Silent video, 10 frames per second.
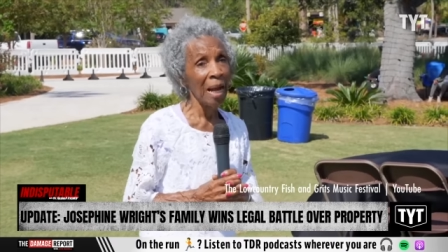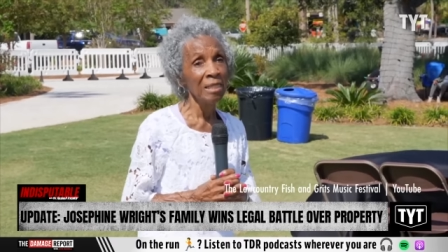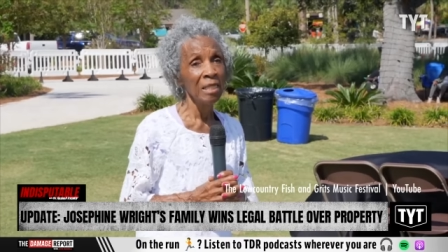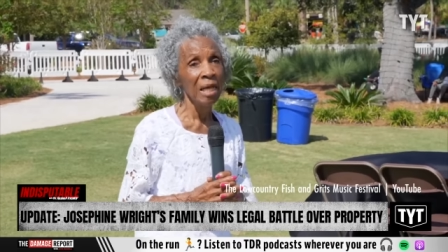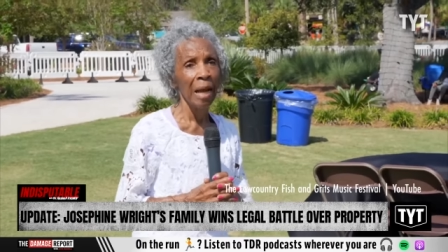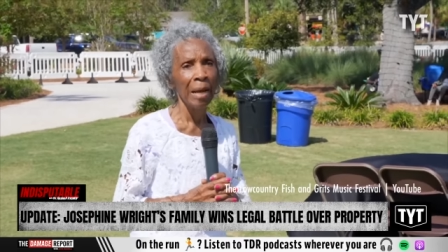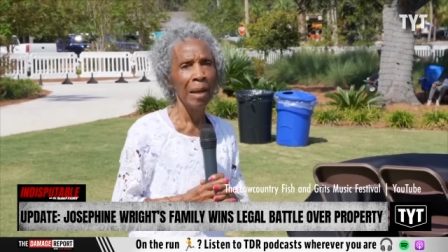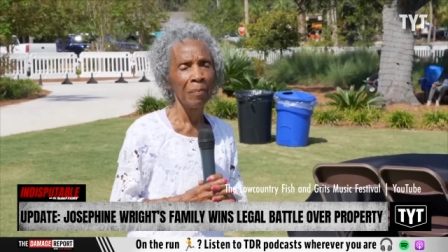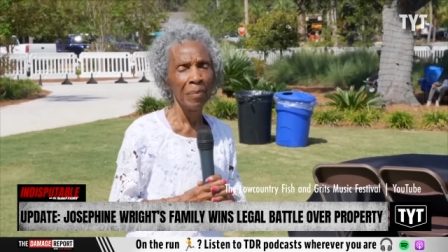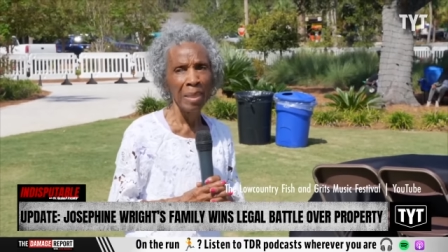I said, I
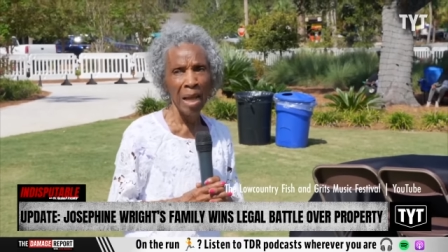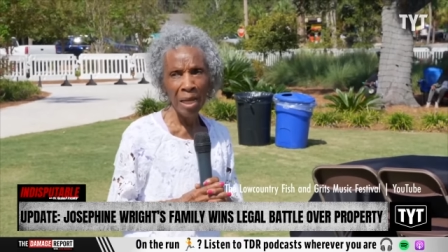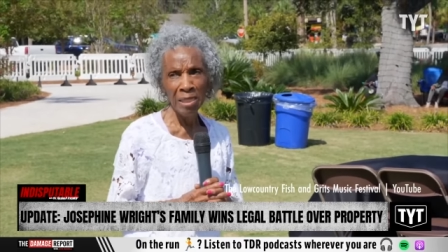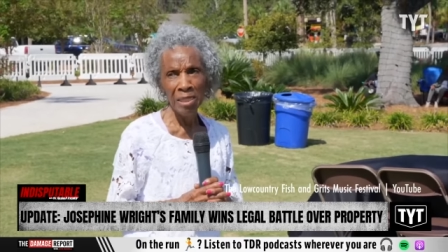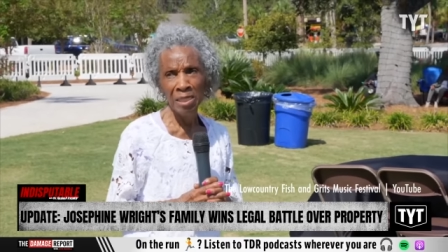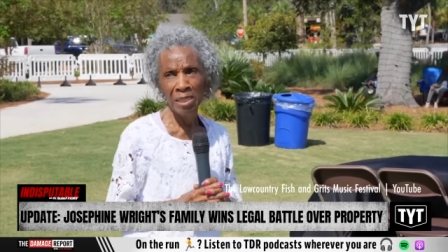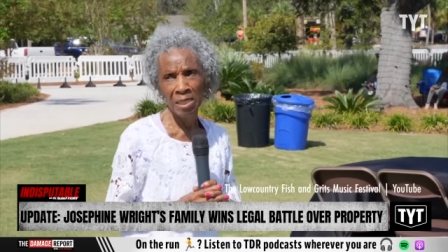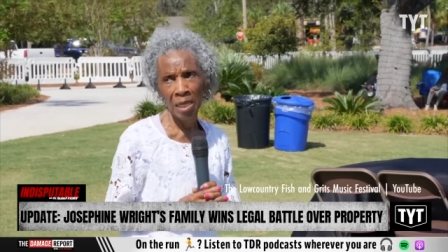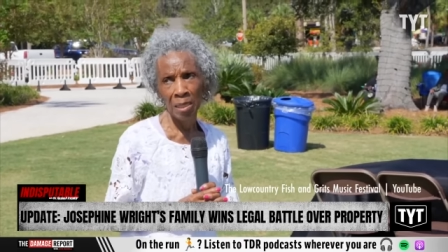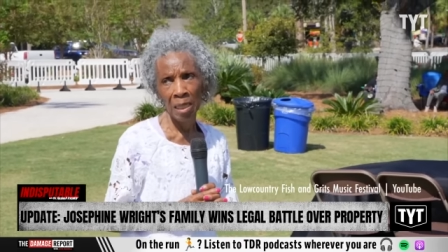am not
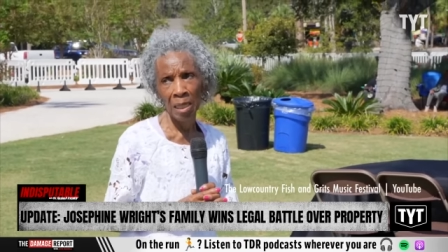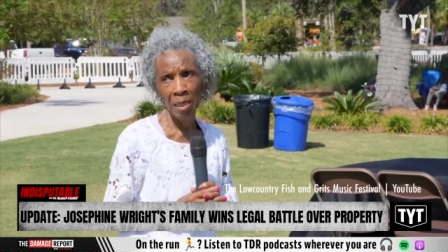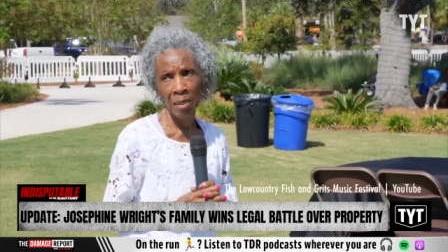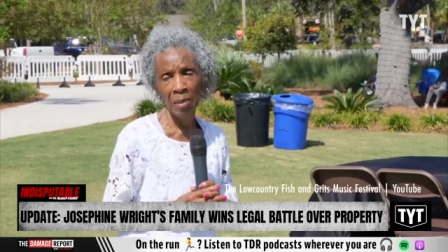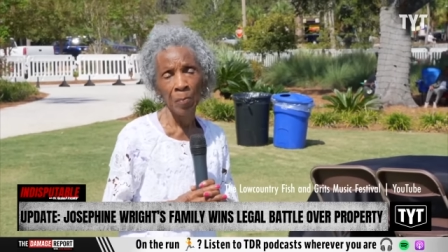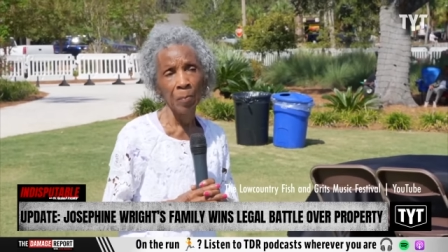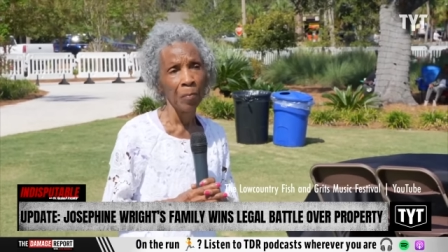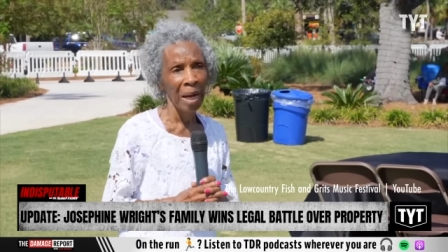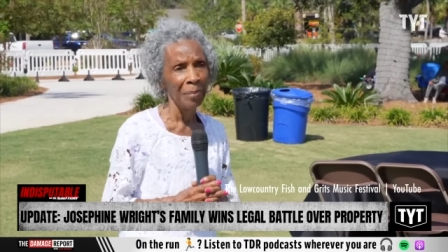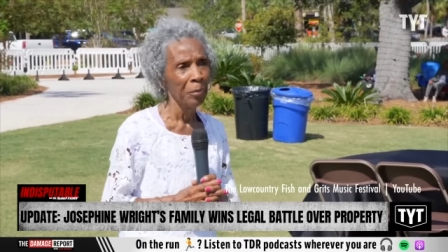selling
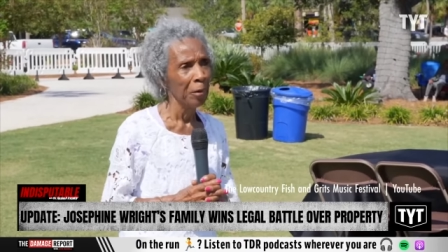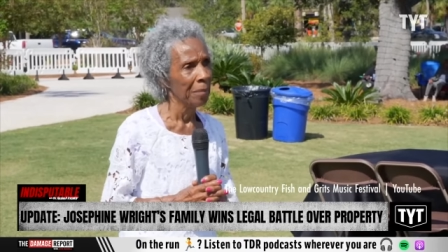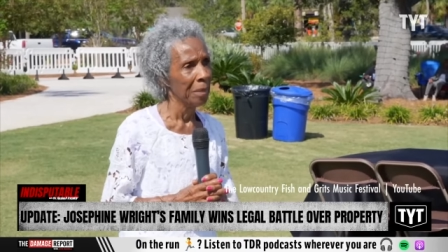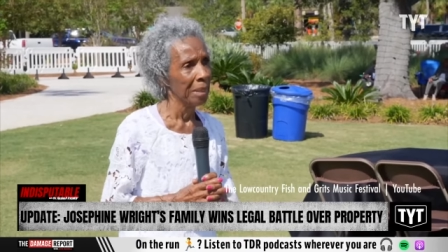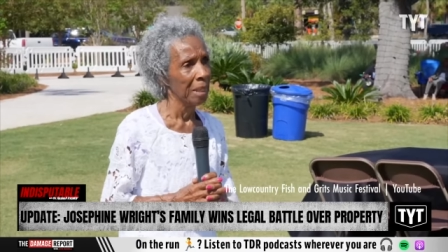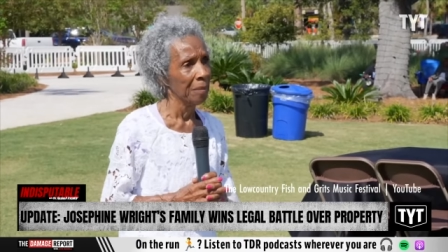my property.